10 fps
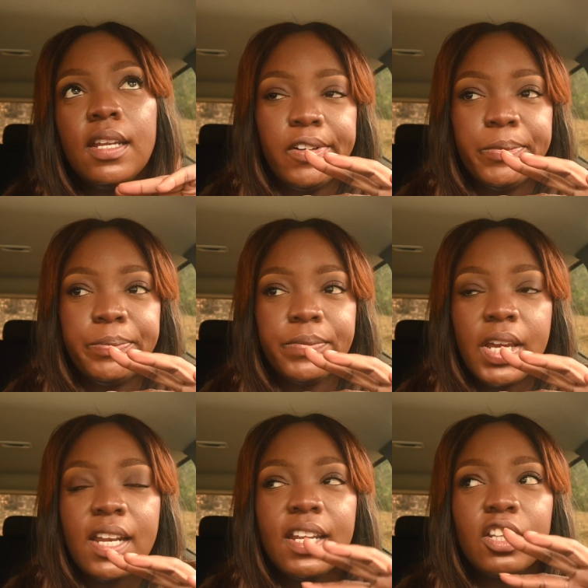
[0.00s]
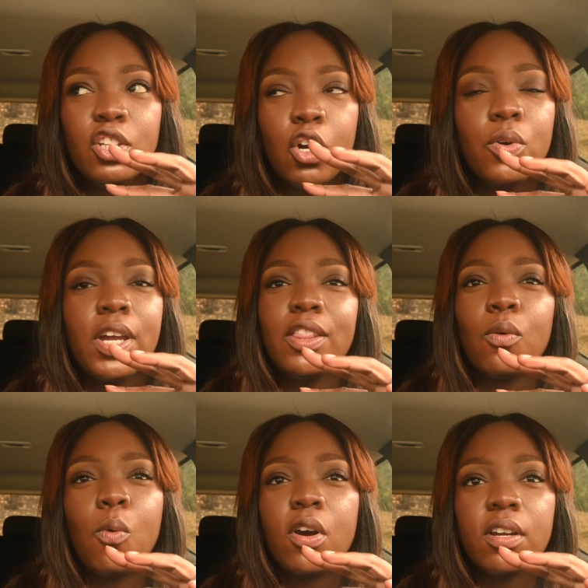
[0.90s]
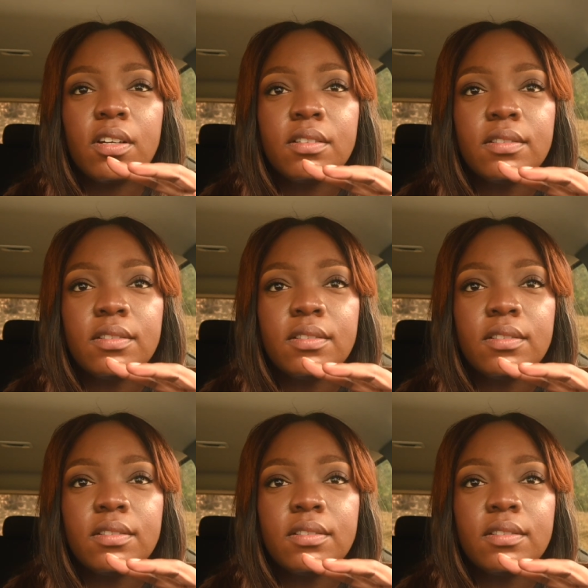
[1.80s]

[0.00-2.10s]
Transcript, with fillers: um, kind of like yoga in the water.